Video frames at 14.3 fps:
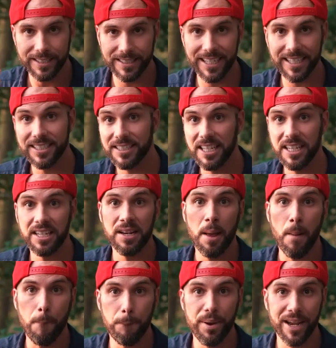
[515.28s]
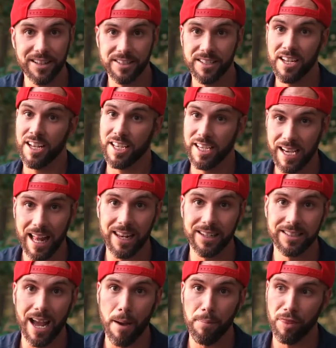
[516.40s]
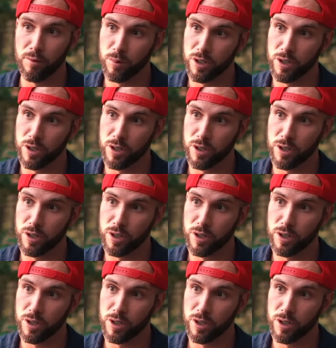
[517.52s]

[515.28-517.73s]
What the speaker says: 16-bit color depth,